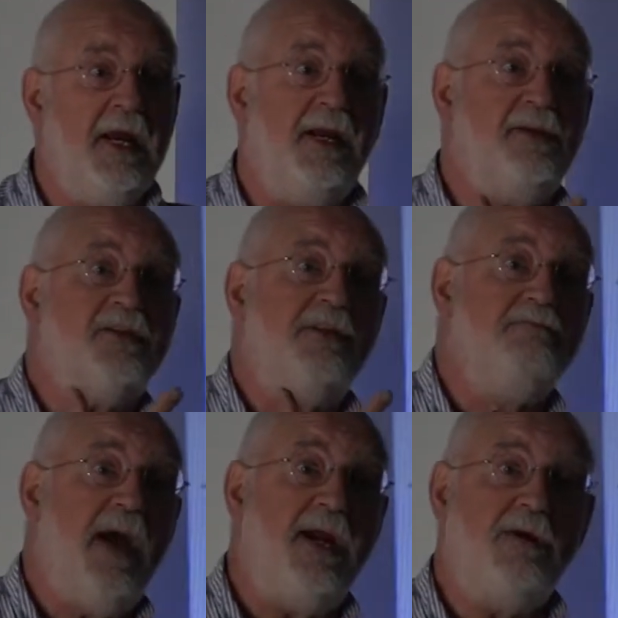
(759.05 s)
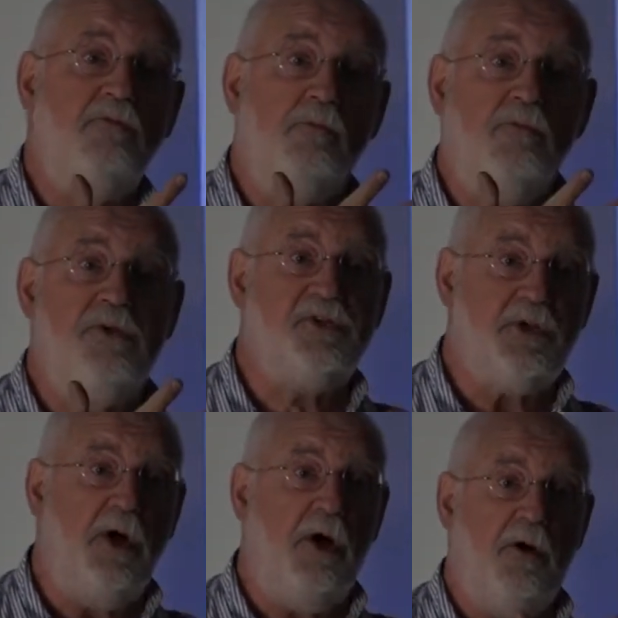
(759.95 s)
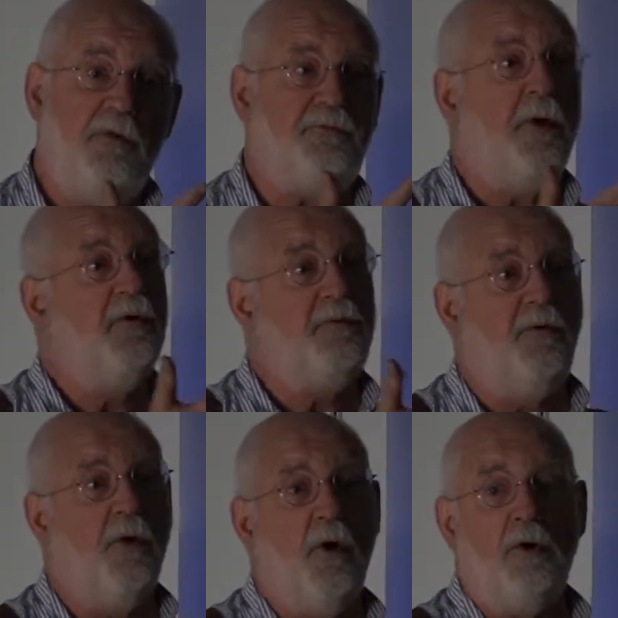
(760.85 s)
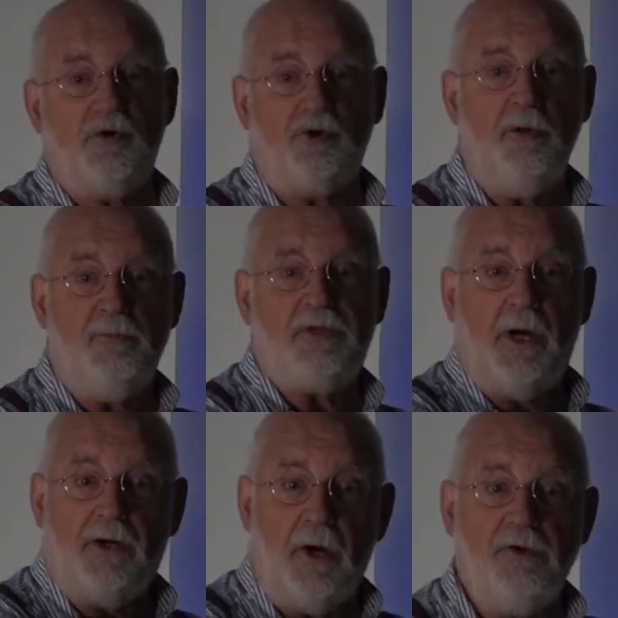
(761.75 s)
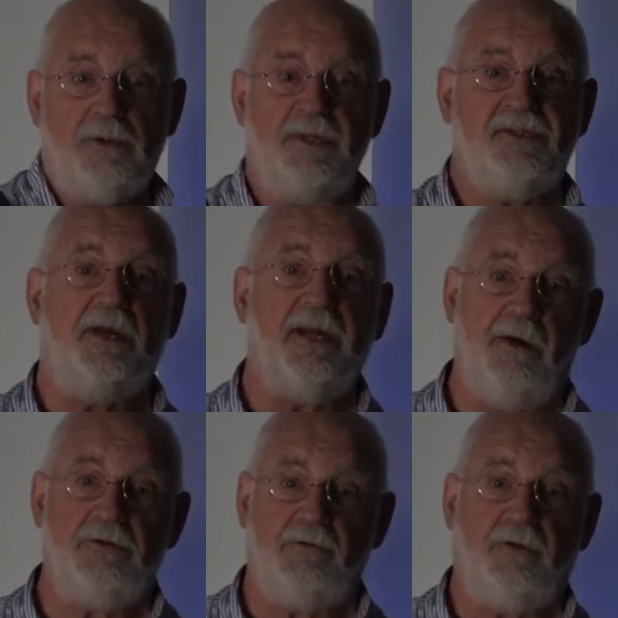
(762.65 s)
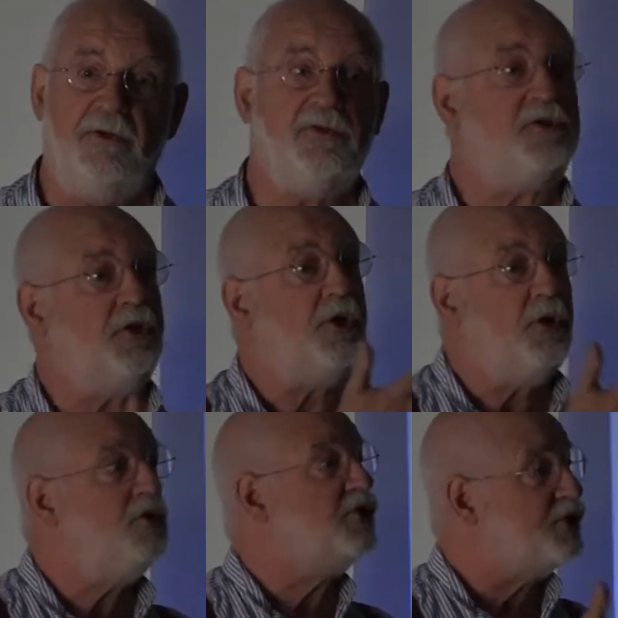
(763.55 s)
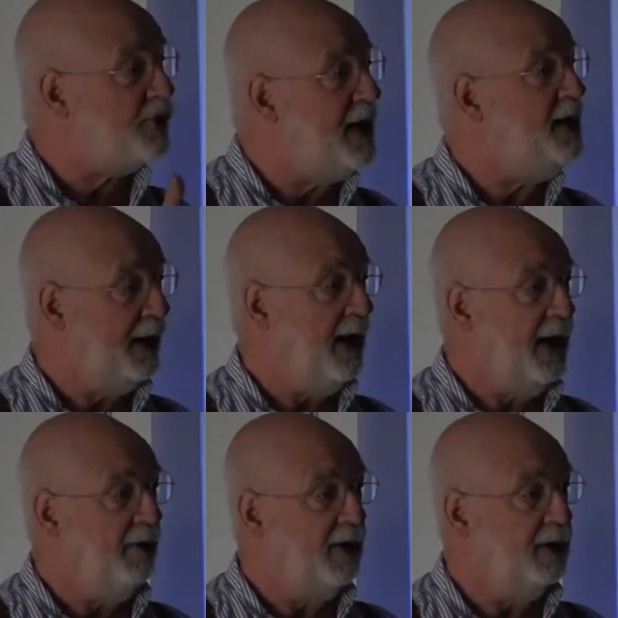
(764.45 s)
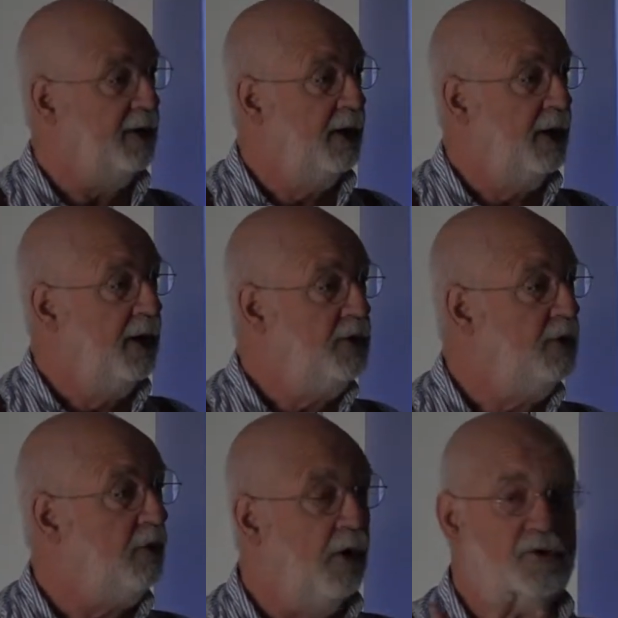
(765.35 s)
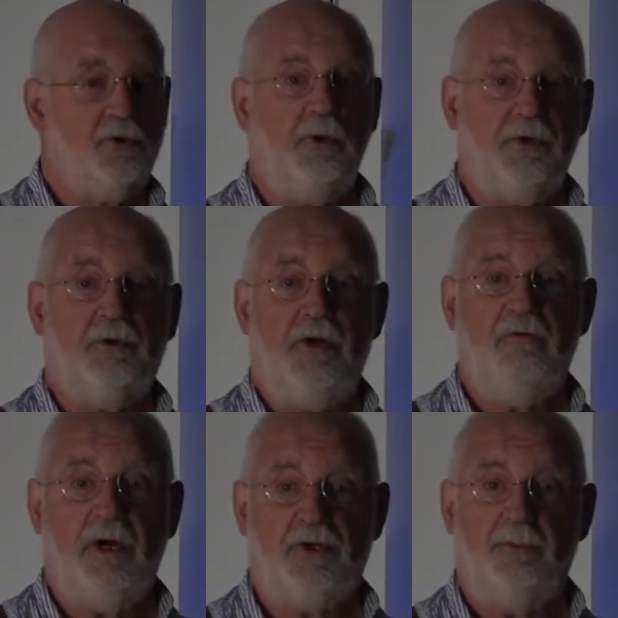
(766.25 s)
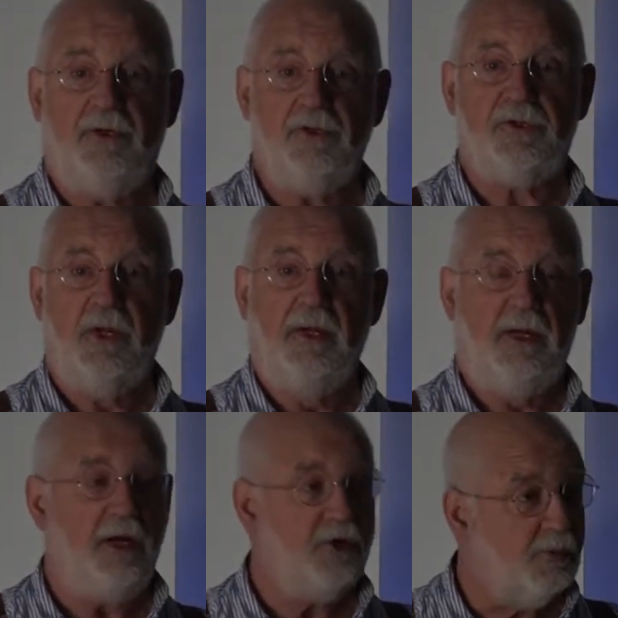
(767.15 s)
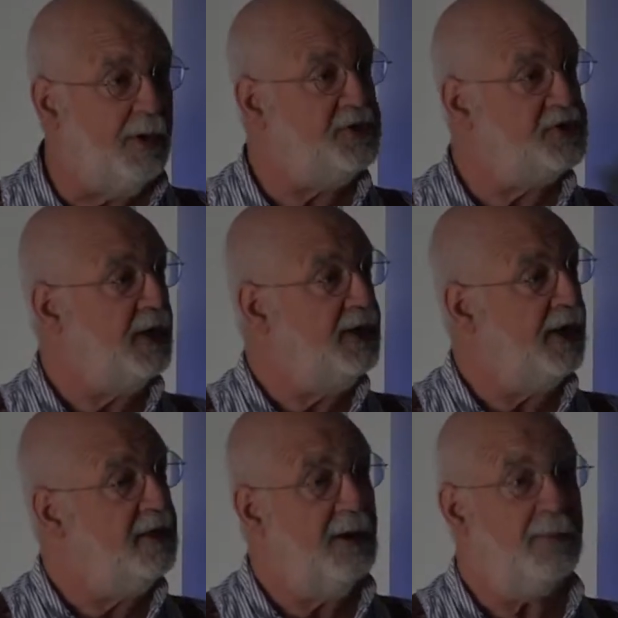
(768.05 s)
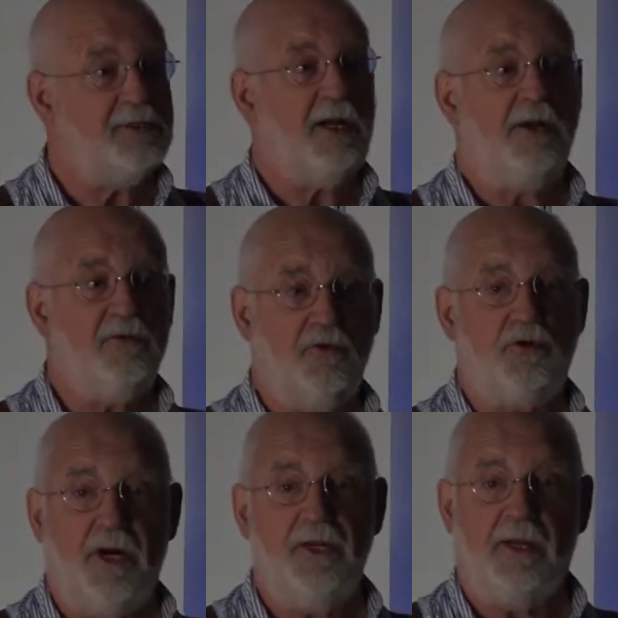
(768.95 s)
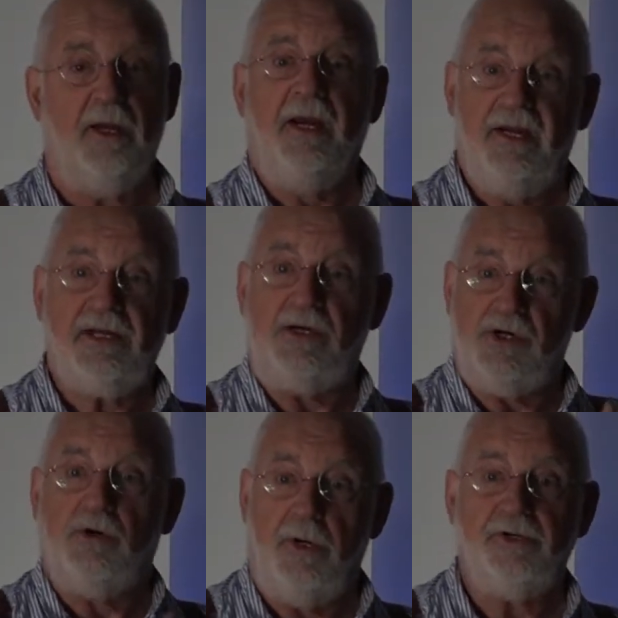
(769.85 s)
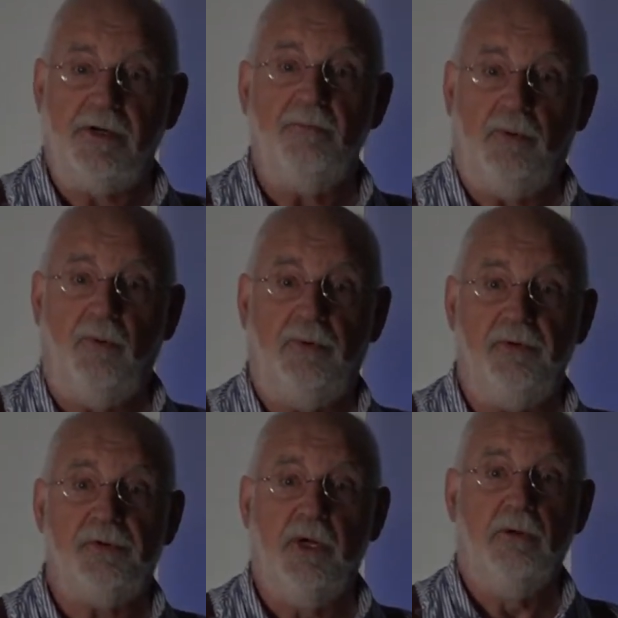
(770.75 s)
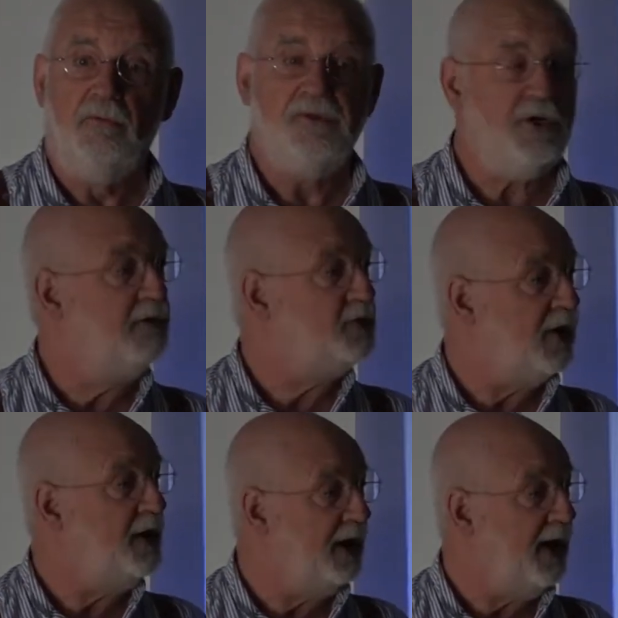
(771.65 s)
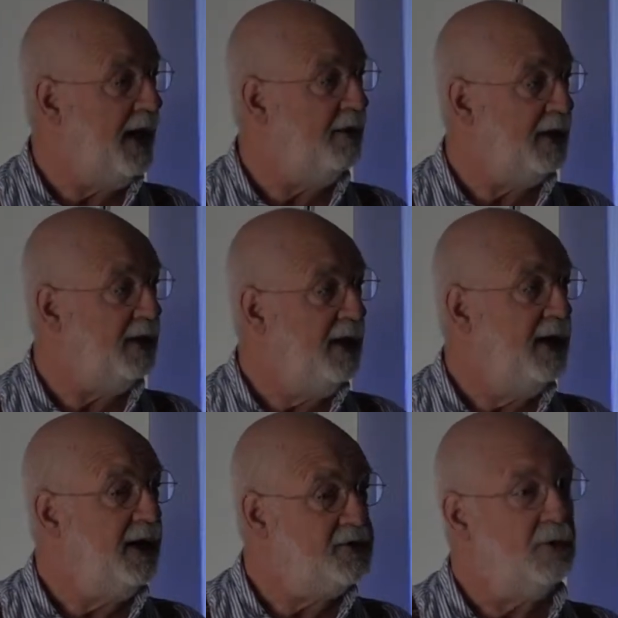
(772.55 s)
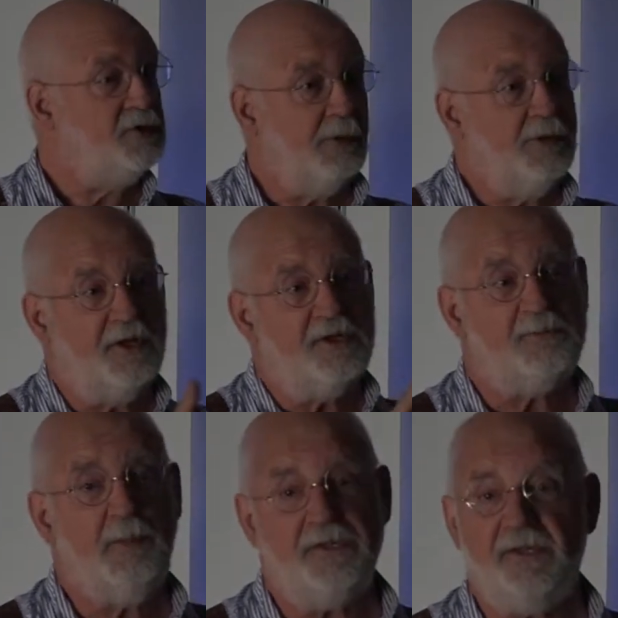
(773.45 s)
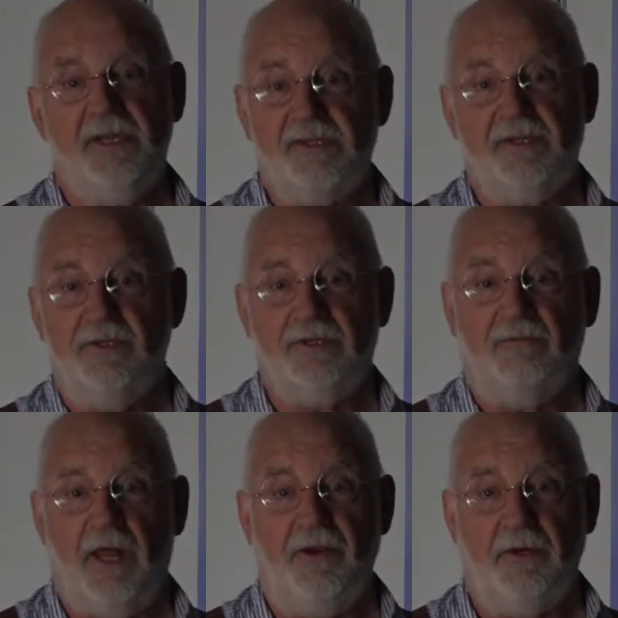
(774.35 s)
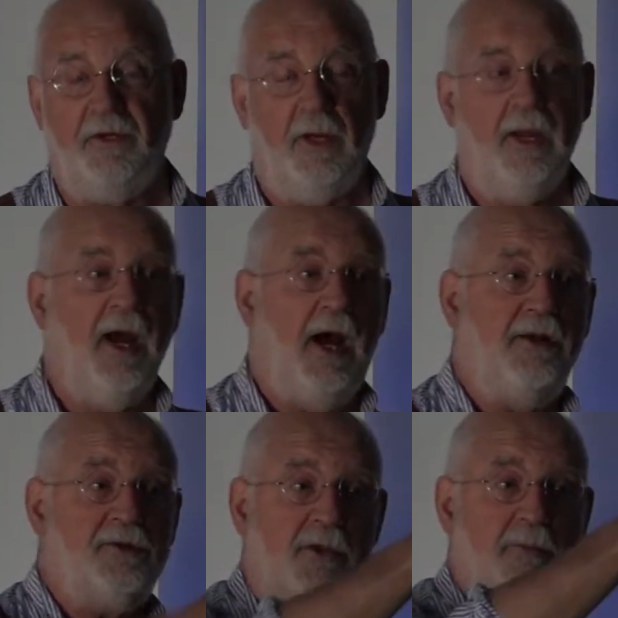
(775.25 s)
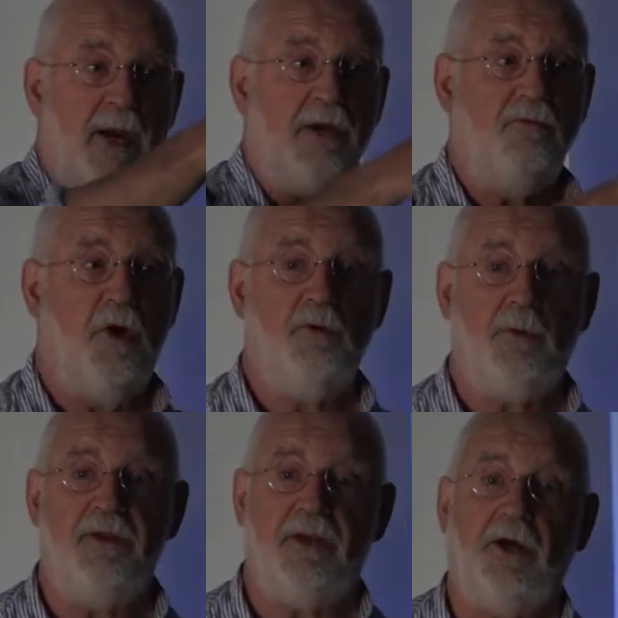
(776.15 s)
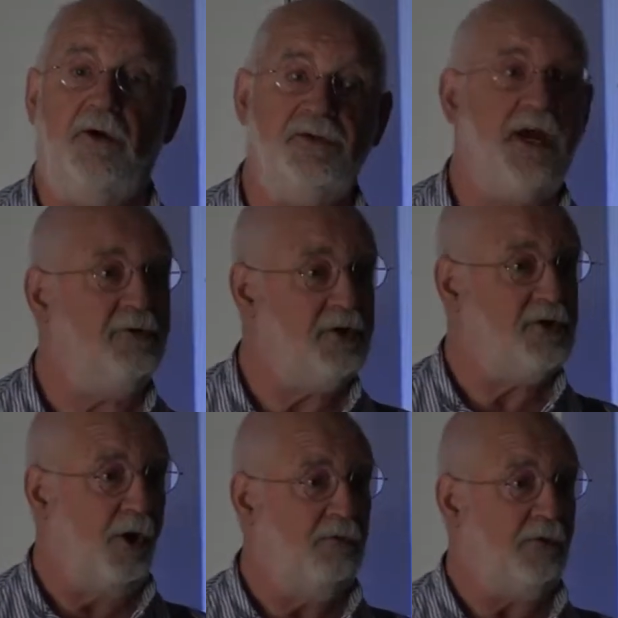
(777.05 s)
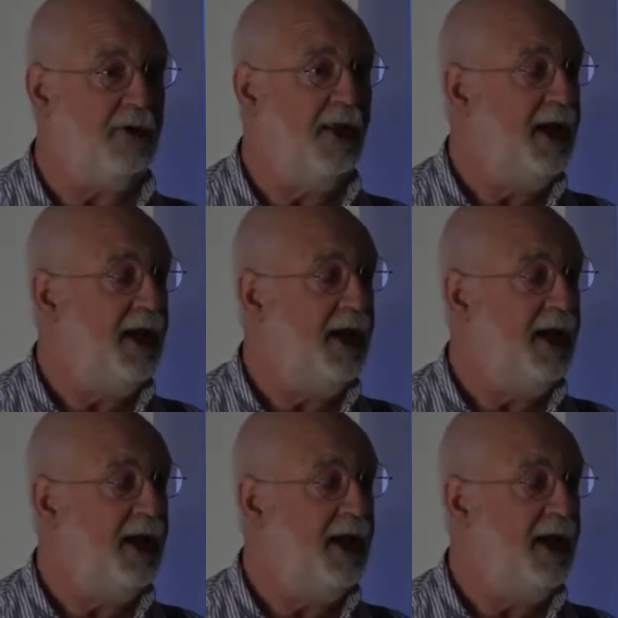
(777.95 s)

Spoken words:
It's the main reserve for troops that are going to be sent out to France. It's a huge training area. You've got 2 or 3 regiments, each one sending in their battalions for training there. It's actually quite an important reserve training area. It's also within a spit's distance of London, and it's on the main roadway that goes down to Dover.